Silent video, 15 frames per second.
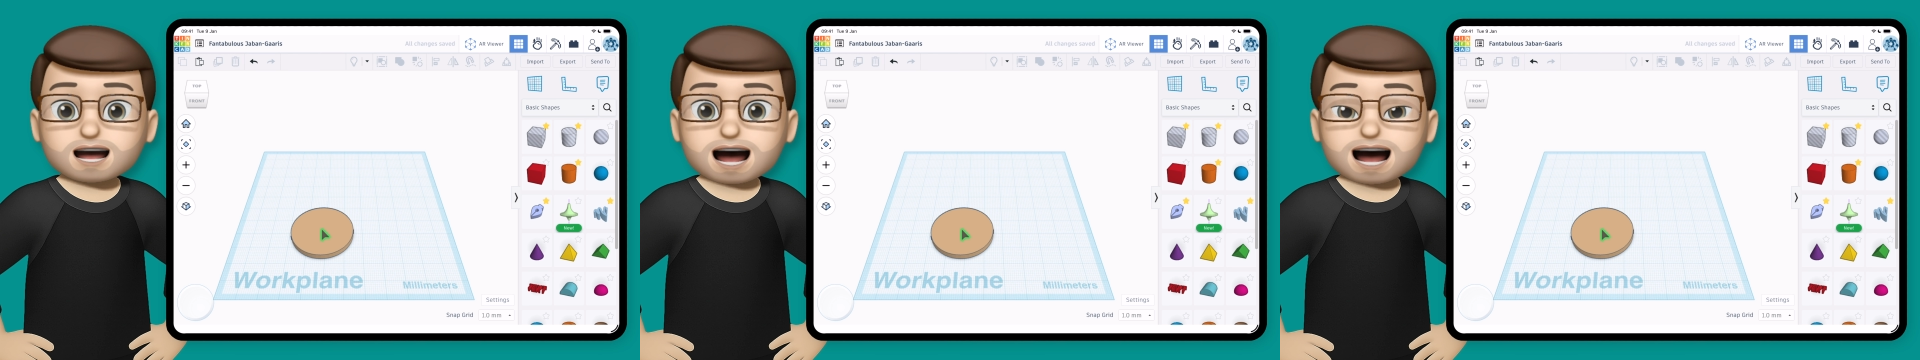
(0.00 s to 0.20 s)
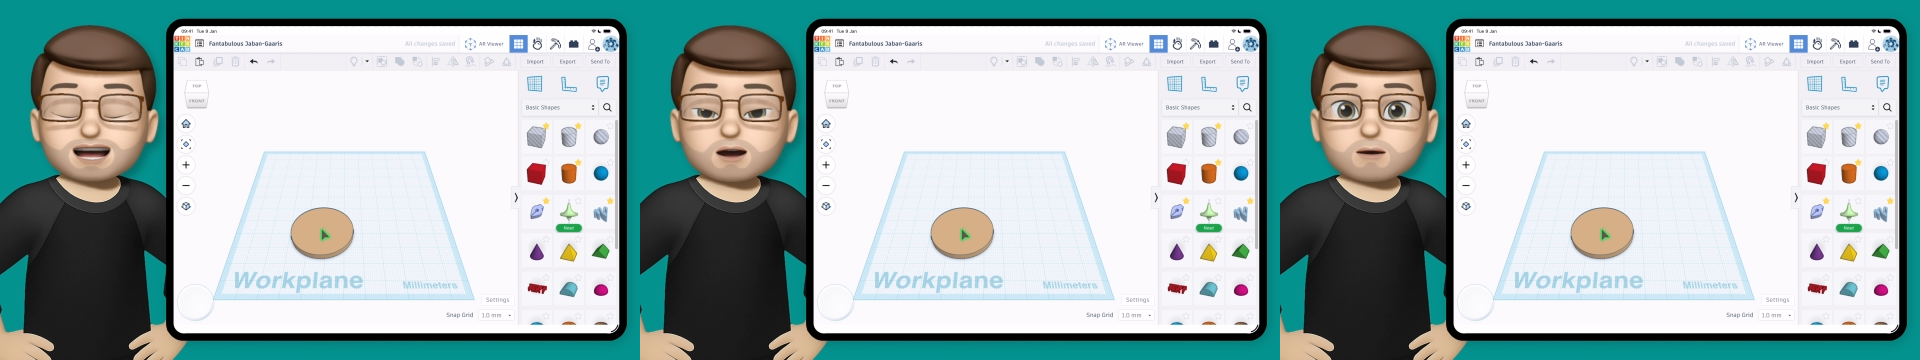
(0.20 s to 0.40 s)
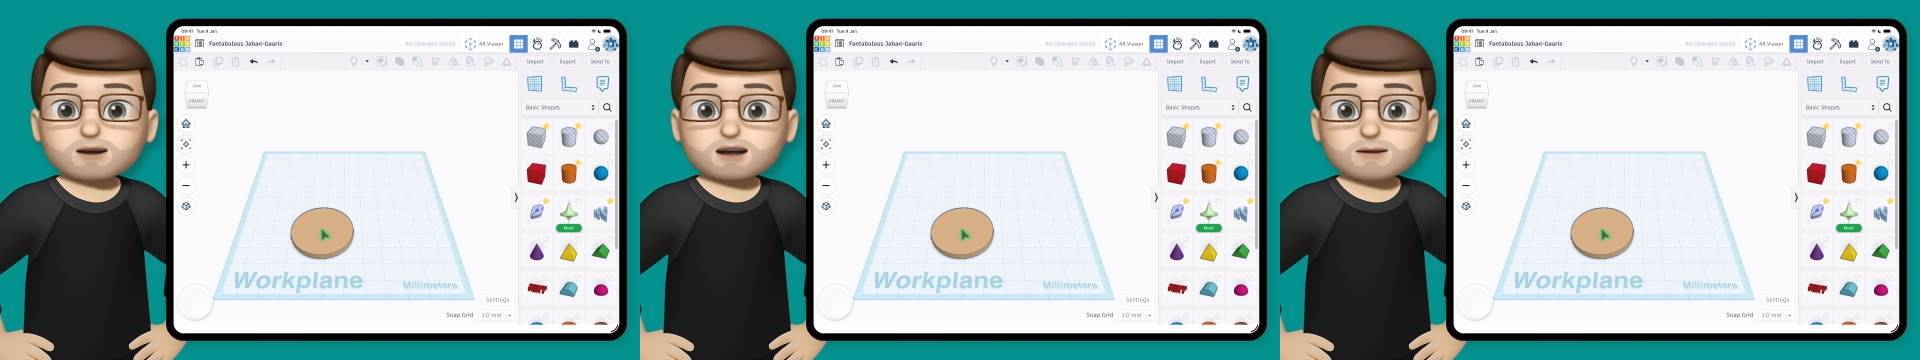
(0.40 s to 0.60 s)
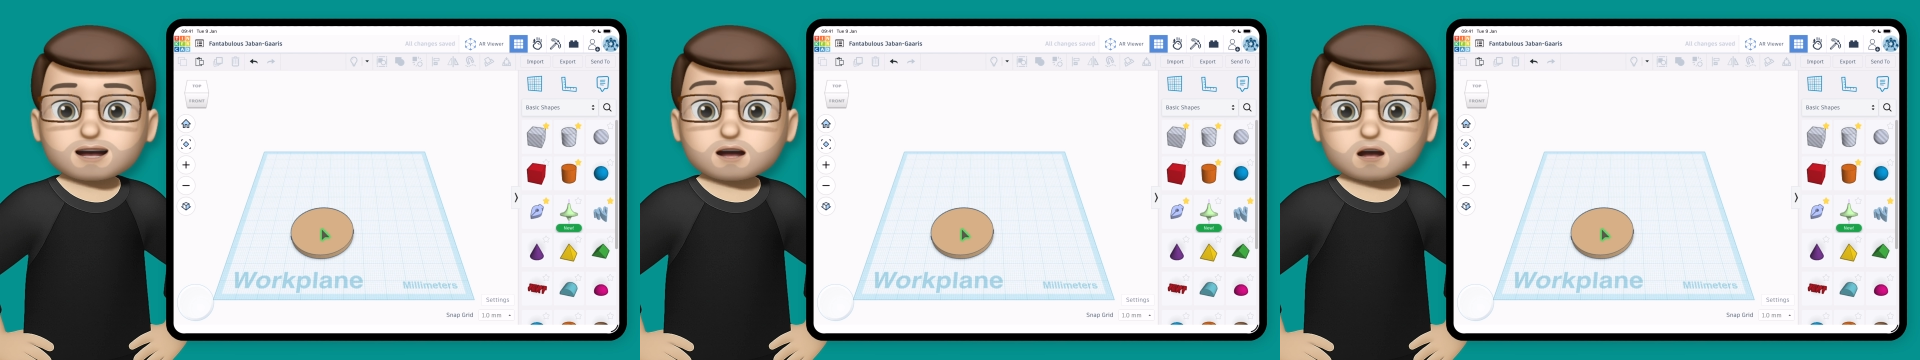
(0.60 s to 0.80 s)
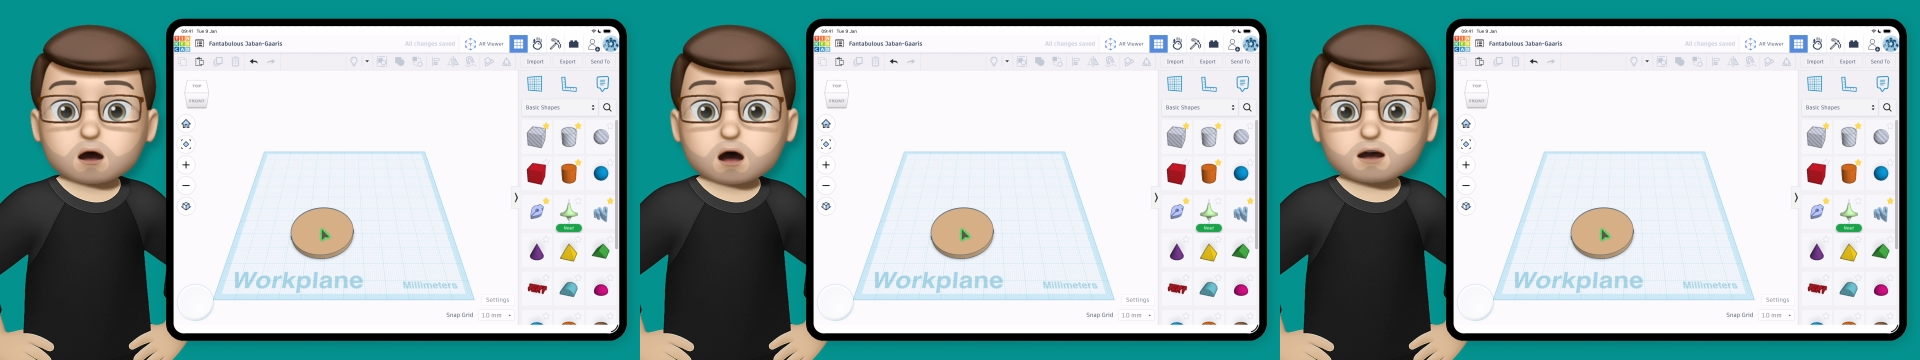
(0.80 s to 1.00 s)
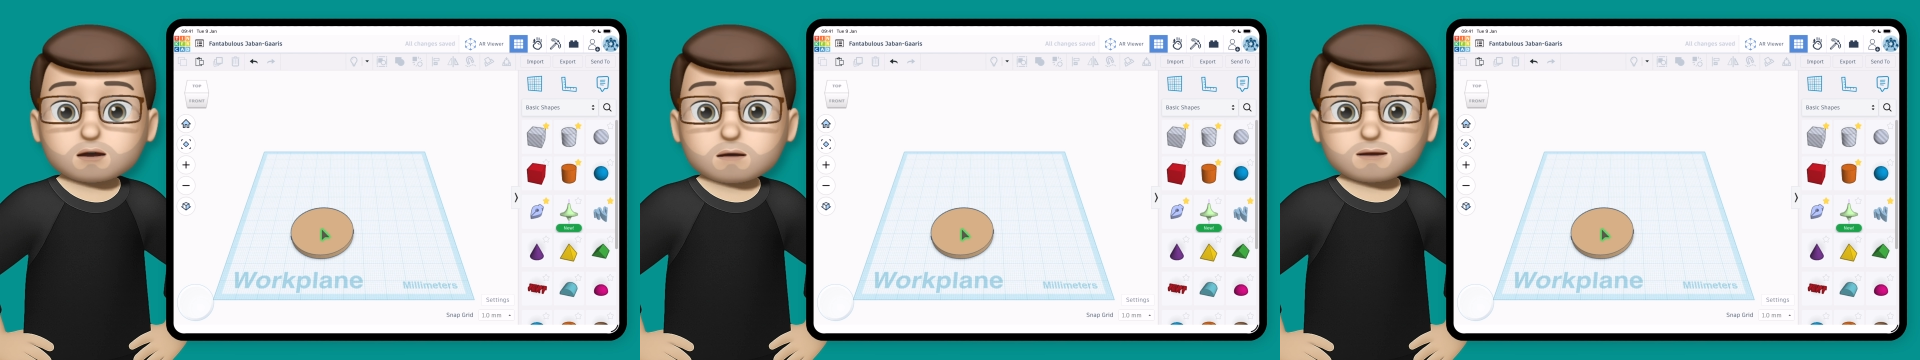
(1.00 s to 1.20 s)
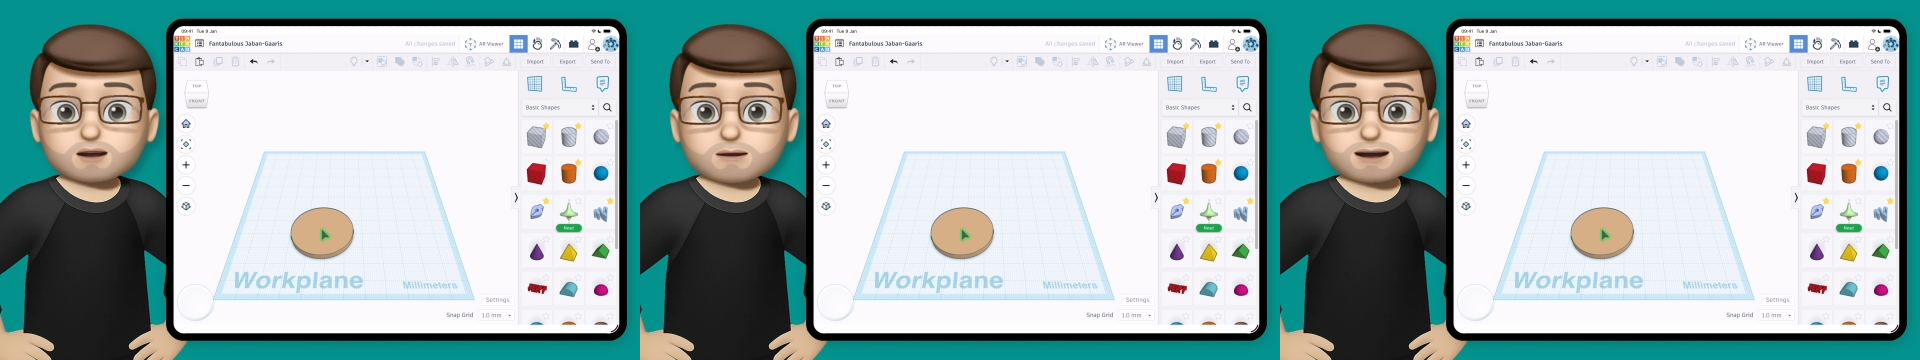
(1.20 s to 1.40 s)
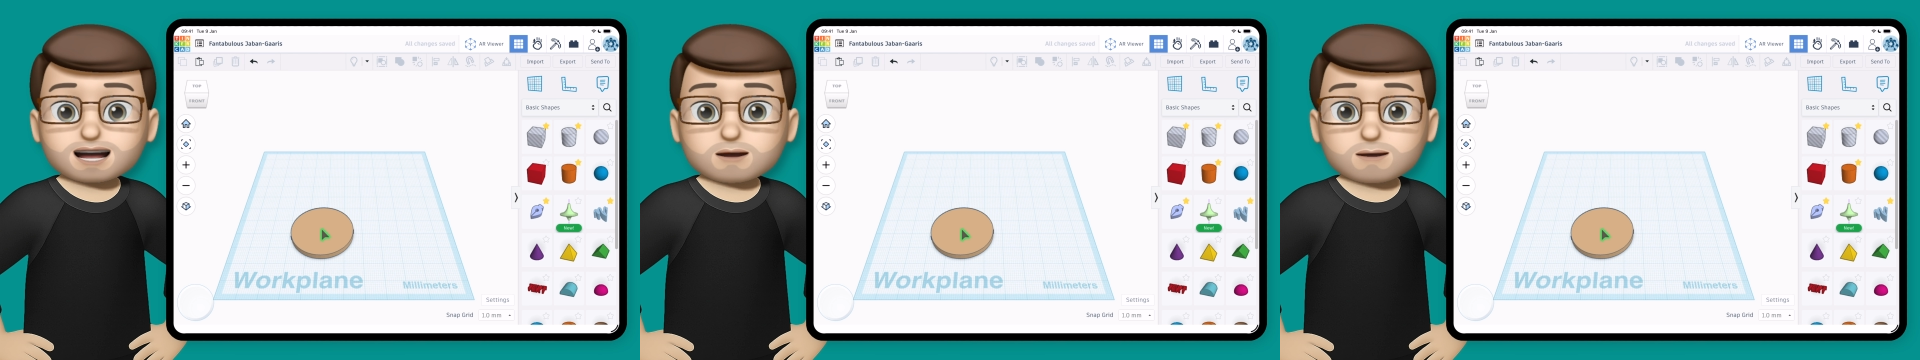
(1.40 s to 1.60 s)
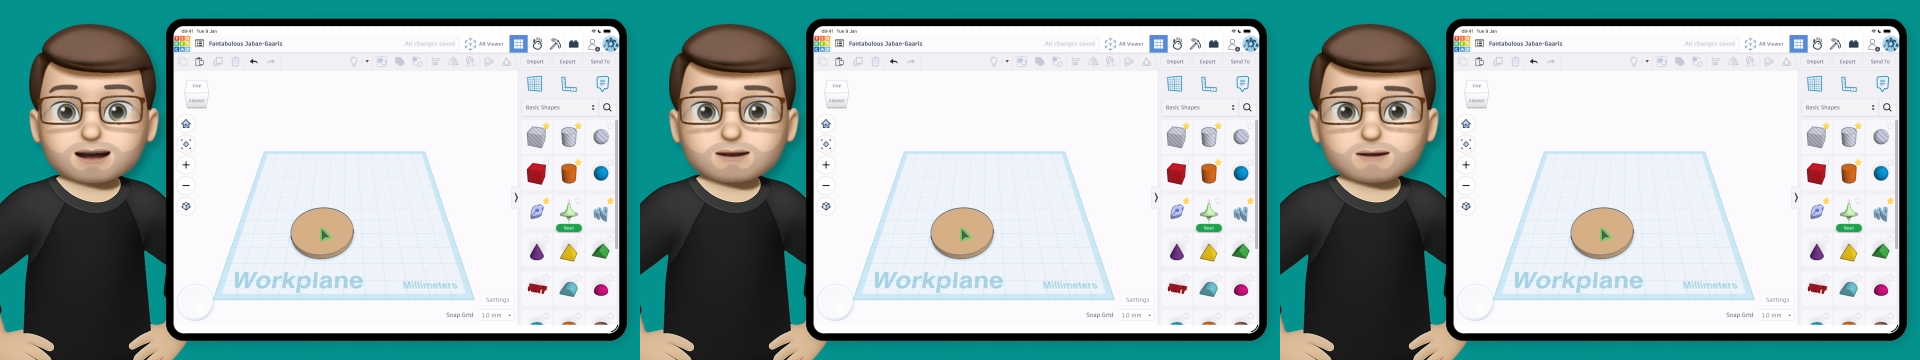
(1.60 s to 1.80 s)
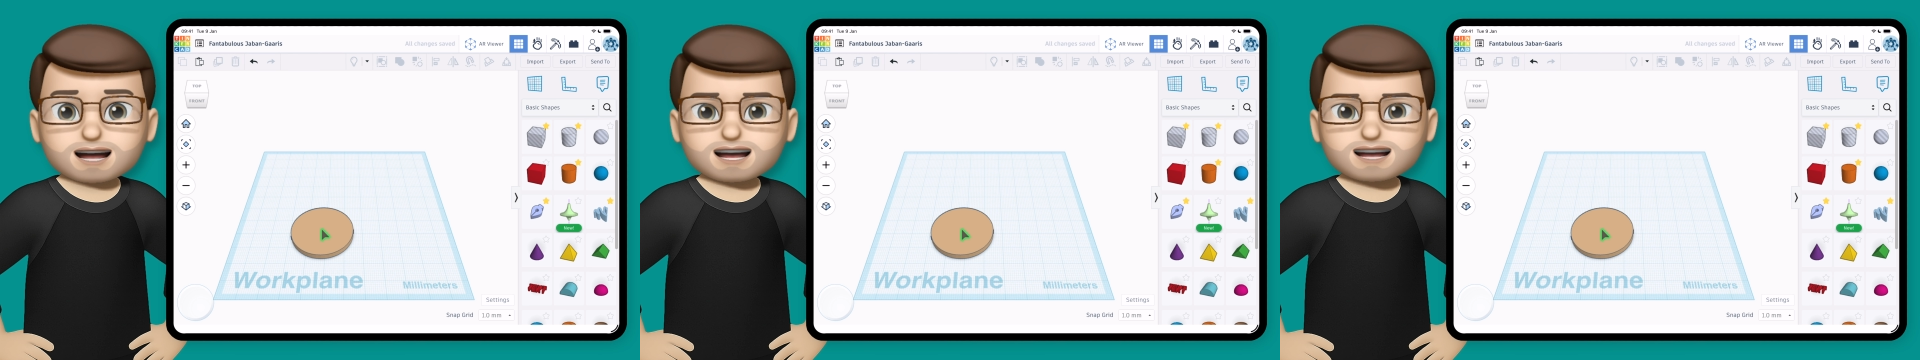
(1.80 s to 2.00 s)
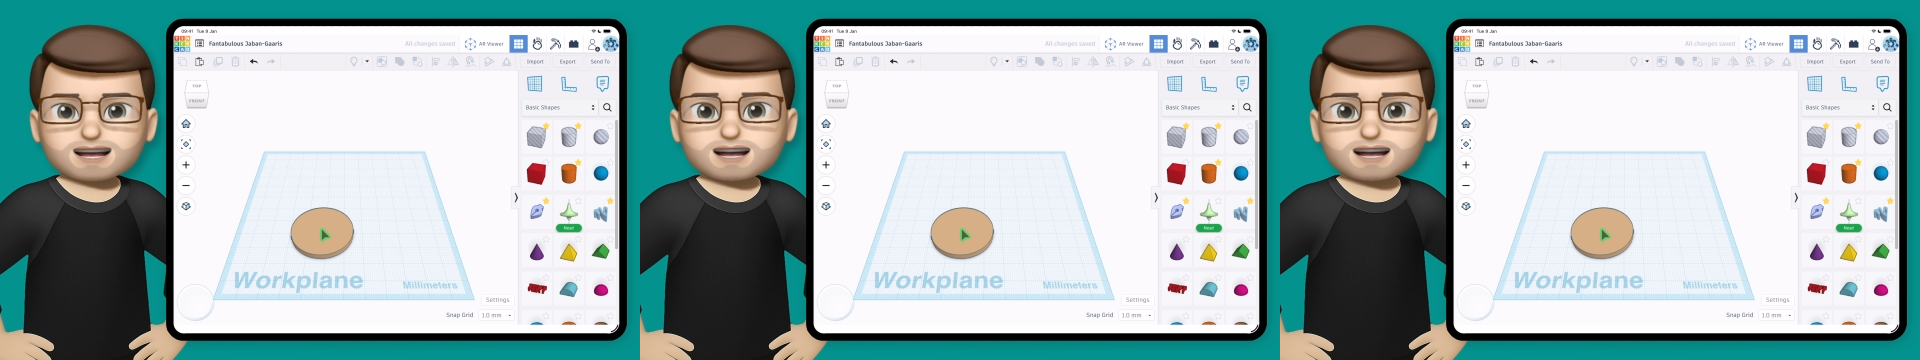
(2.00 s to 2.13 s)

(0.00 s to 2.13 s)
and I want to make a column to make a big building